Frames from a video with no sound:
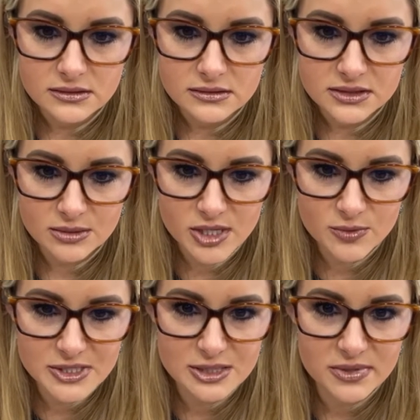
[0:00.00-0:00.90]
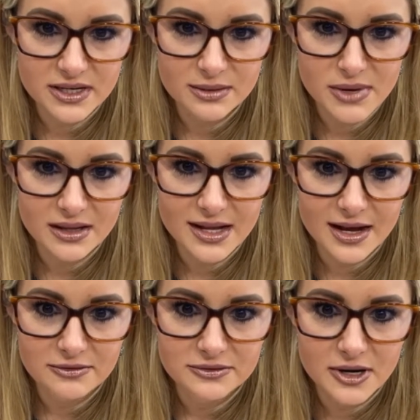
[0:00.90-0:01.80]
Somebody wants to be in my
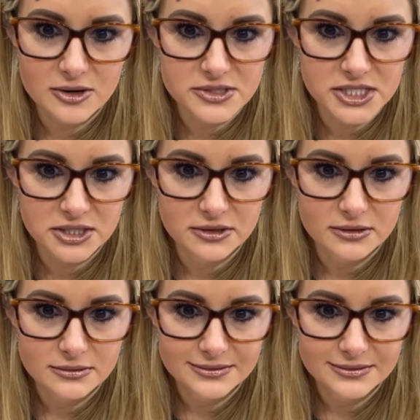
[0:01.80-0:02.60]
live. Oh dear.